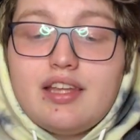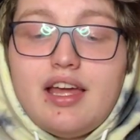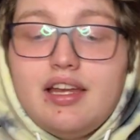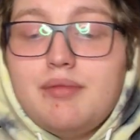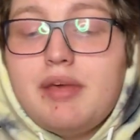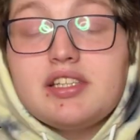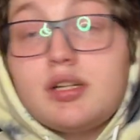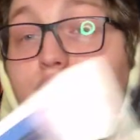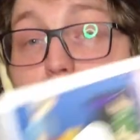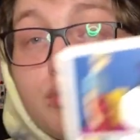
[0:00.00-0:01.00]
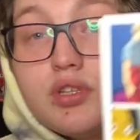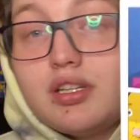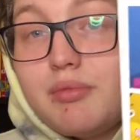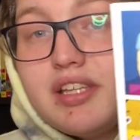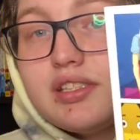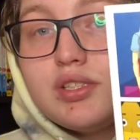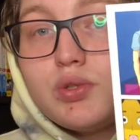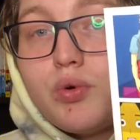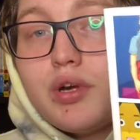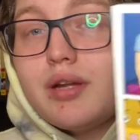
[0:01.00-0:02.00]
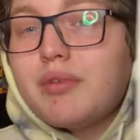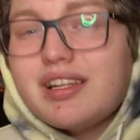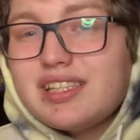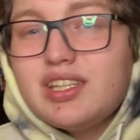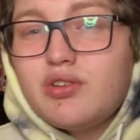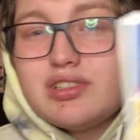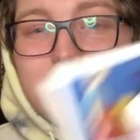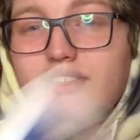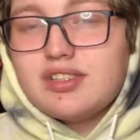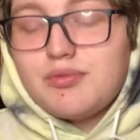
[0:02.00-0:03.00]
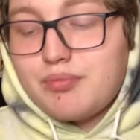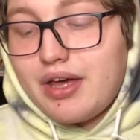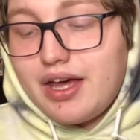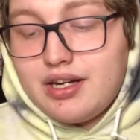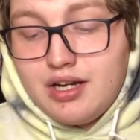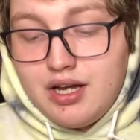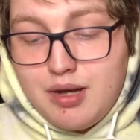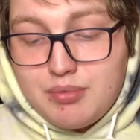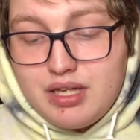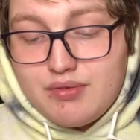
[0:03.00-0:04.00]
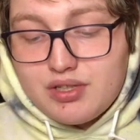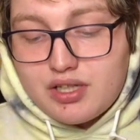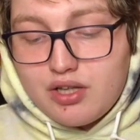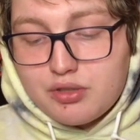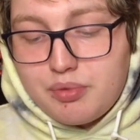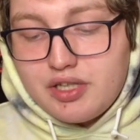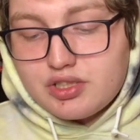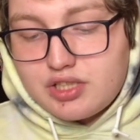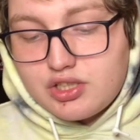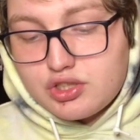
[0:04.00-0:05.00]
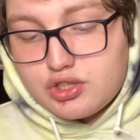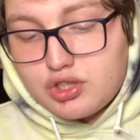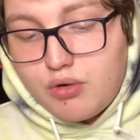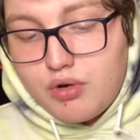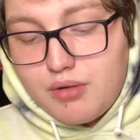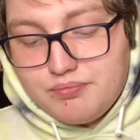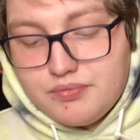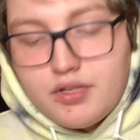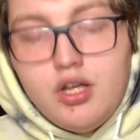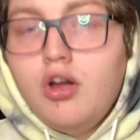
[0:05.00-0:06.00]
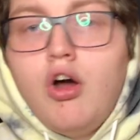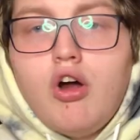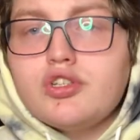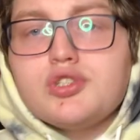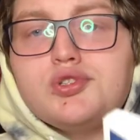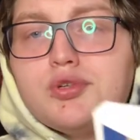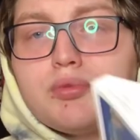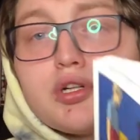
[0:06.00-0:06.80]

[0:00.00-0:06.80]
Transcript: that it makes up for it with an amazing story. And I'm not saying the art style is even bad, but even the color pages that just show up are just super